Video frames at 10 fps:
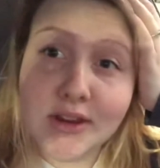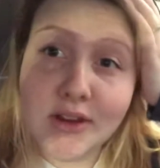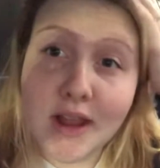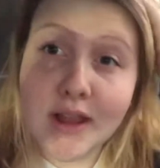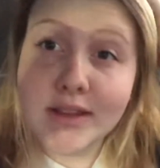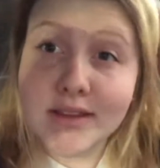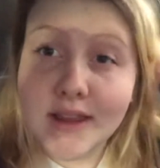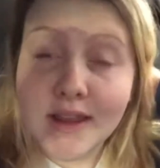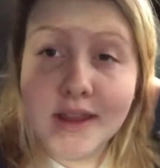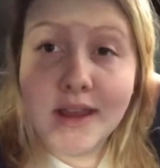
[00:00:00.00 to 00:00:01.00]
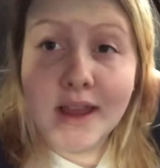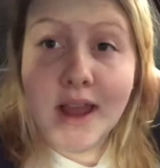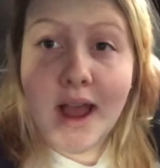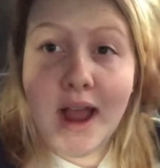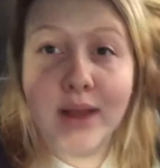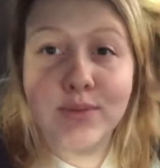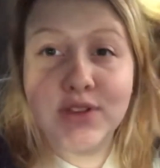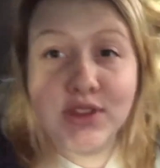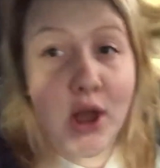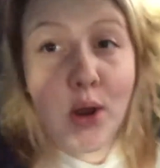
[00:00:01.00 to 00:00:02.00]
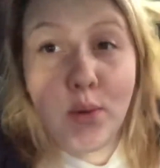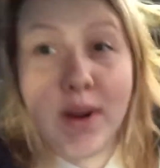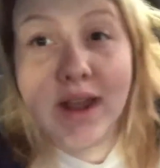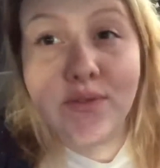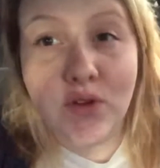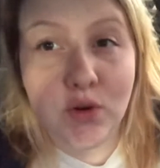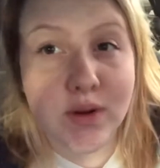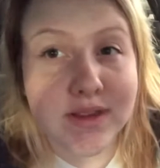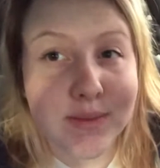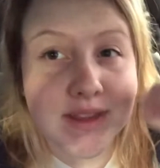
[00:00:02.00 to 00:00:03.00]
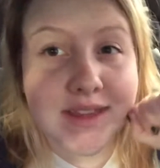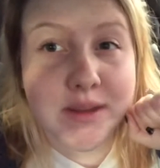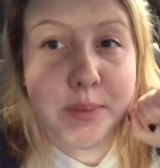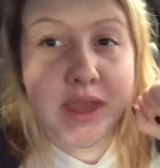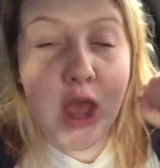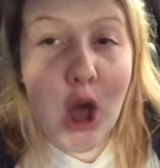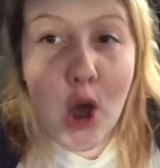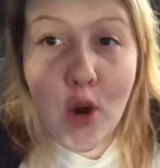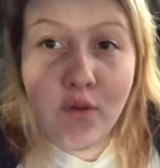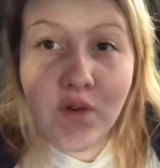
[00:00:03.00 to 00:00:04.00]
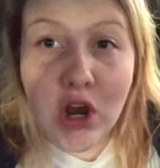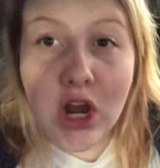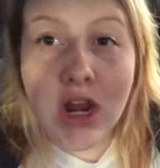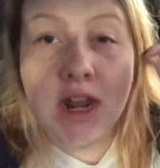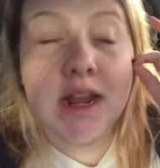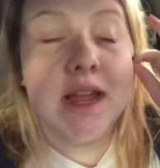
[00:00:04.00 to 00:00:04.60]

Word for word: you guys. I'm so ready for Christmas to be over.